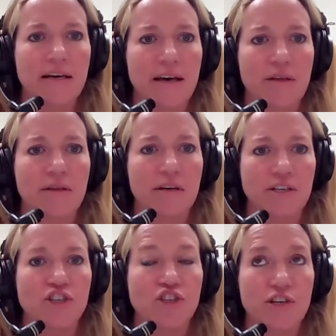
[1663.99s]
health and
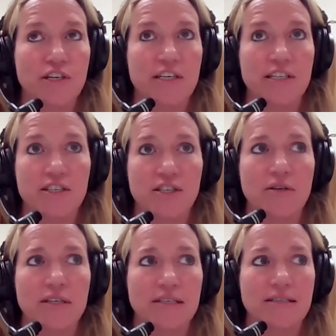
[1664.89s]
ensuring
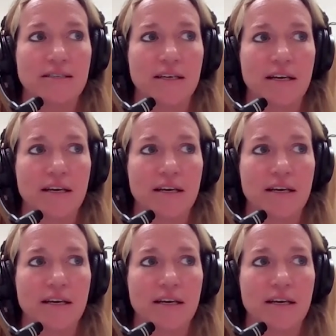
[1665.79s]
students